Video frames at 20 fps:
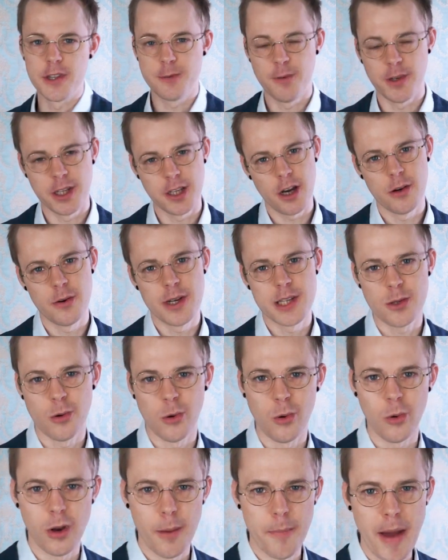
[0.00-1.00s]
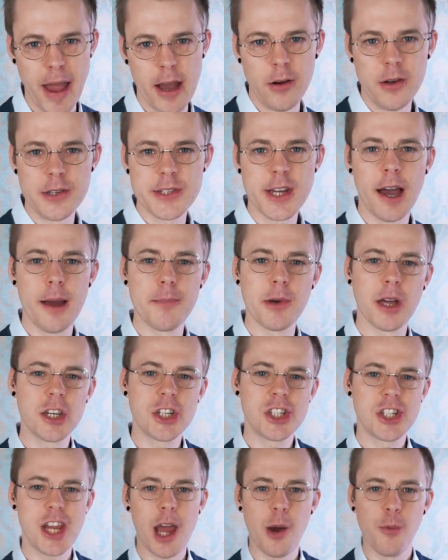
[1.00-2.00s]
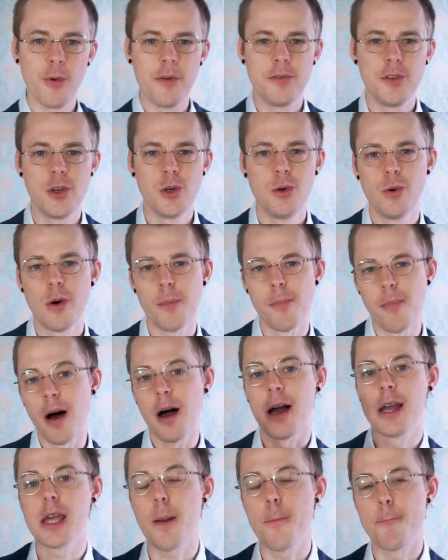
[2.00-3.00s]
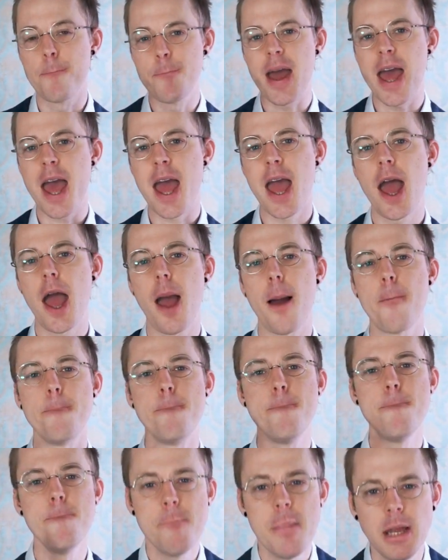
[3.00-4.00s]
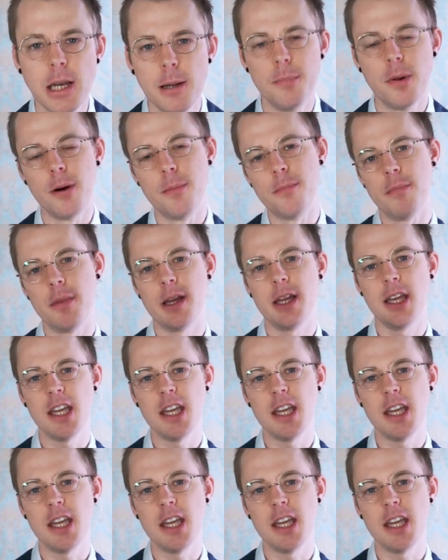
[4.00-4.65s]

this video is all about. I'm going to share with you my bare minimum